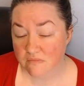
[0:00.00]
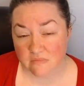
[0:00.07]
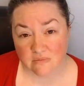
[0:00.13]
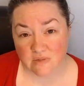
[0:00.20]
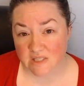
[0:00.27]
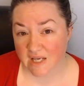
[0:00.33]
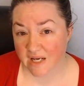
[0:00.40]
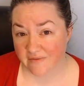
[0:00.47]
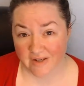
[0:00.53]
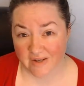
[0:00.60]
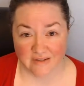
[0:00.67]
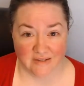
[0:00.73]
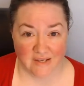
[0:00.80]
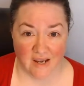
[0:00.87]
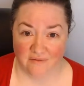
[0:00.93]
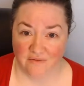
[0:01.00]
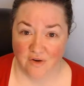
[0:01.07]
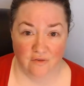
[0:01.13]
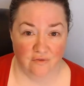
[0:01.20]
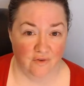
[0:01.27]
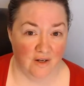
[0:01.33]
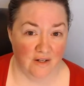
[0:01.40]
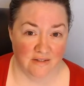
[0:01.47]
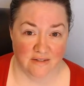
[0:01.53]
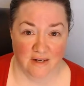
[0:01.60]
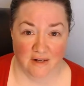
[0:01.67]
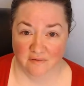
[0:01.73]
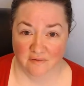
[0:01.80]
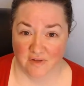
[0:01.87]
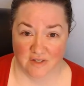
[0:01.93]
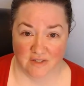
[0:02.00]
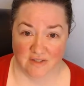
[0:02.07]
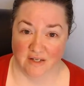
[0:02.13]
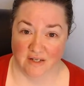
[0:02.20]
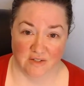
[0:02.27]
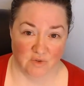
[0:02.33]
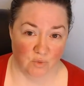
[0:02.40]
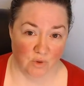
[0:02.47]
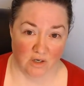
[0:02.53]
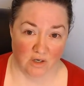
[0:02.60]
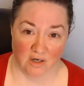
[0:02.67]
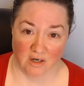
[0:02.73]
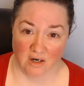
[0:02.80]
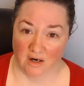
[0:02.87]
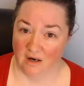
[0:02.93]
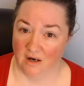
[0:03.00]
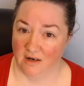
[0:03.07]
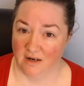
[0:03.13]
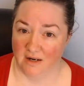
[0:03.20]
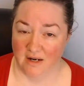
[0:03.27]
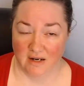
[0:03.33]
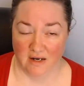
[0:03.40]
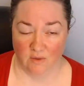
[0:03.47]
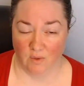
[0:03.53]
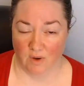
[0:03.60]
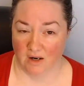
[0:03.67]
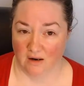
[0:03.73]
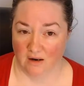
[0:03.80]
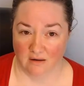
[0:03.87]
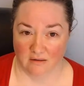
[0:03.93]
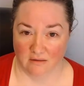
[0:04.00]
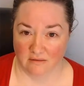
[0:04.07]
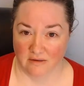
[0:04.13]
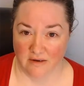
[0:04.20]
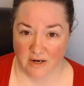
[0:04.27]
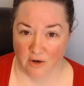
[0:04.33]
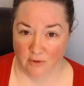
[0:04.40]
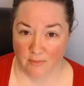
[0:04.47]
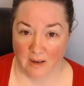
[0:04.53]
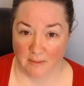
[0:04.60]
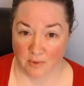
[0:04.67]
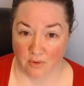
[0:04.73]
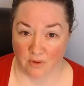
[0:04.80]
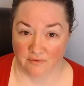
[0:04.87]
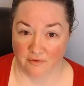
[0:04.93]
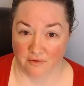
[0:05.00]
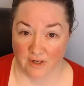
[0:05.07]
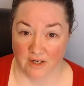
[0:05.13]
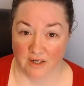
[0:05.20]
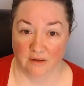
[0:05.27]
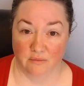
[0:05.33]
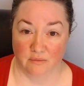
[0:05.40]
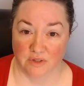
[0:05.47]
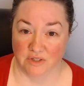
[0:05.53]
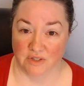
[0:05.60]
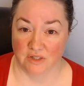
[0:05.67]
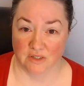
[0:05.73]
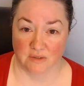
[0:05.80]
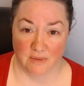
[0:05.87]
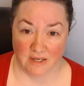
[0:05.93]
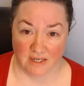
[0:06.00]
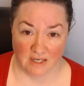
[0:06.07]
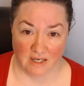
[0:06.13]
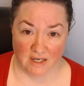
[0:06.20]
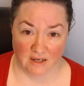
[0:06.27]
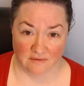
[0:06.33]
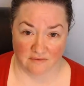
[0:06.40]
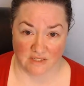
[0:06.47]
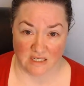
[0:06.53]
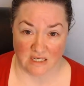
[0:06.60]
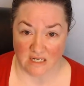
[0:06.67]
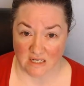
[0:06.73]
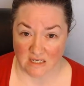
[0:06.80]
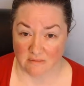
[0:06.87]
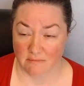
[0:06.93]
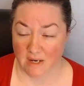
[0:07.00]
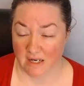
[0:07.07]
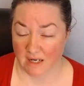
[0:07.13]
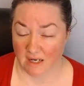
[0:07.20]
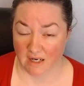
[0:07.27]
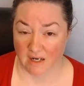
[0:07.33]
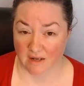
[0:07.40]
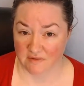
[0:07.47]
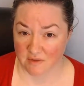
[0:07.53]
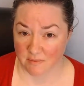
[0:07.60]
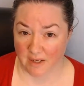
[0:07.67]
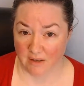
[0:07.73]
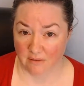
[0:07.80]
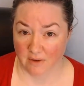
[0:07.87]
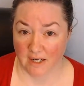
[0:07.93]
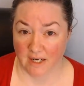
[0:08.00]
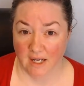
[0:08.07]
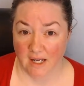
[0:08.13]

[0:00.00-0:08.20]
savings, FU funds, none of these things were anywhere near my periphery. It was just making enough to eat, making enough to pay rent.